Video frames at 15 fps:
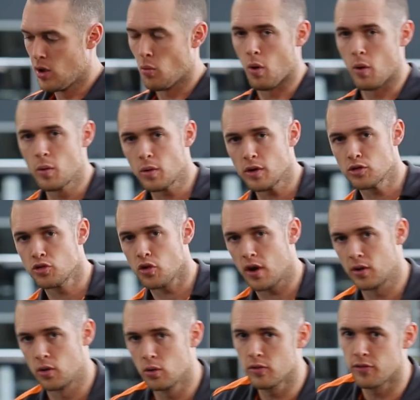What we want to
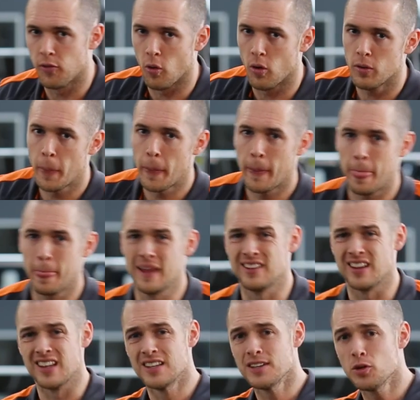try and look for
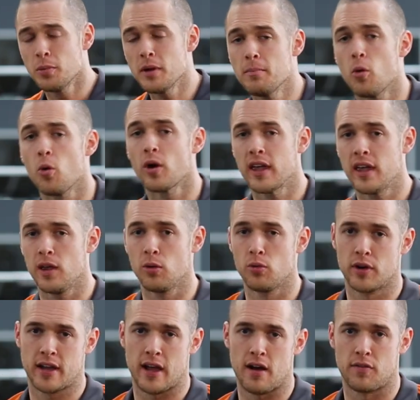is a little bit more heel
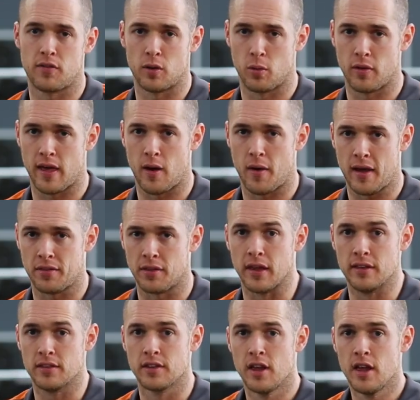recovery with our
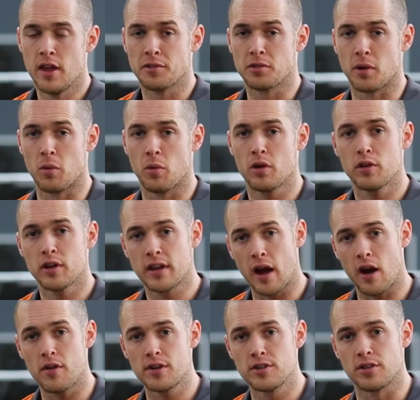athletes. So we want to
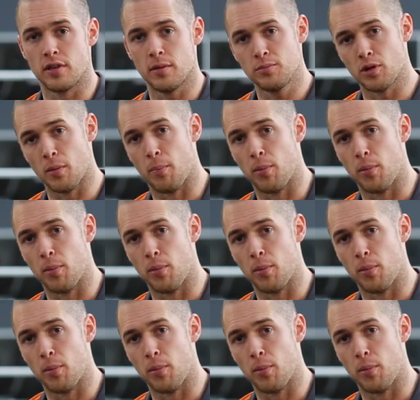encourage them to